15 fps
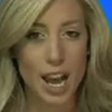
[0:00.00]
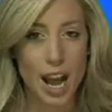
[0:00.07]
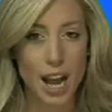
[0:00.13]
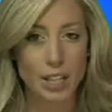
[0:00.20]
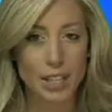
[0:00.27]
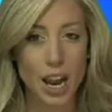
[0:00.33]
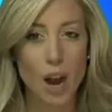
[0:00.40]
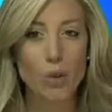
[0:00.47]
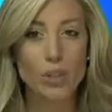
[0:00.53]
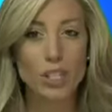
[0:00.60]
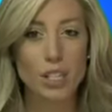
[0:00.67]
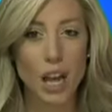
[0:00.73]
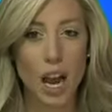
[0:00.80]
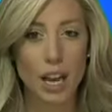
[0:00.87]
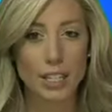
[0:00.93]
has
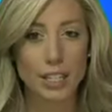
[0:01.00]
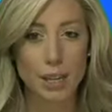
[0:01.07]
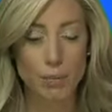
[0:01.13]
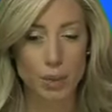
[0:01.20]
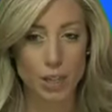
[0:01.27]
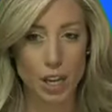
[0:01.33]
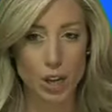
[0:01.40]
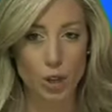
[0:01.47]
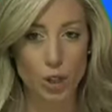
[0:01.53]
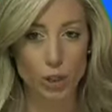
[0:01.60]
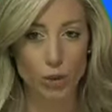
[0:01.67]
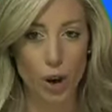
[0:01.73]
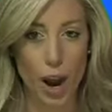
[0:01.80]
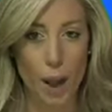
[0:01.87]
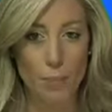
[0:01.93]
outsized implications
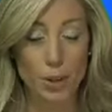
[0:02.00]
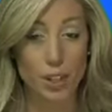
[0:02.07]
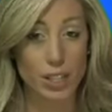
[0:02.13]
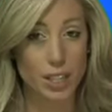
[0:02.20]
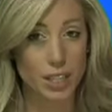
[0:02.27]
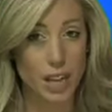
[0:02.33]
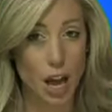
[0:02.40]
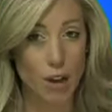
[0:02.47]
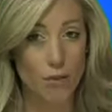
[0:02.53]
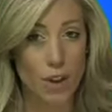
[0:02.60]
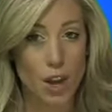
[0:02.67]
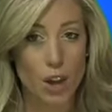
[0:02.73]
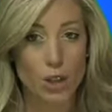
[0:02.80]
for Apple itself,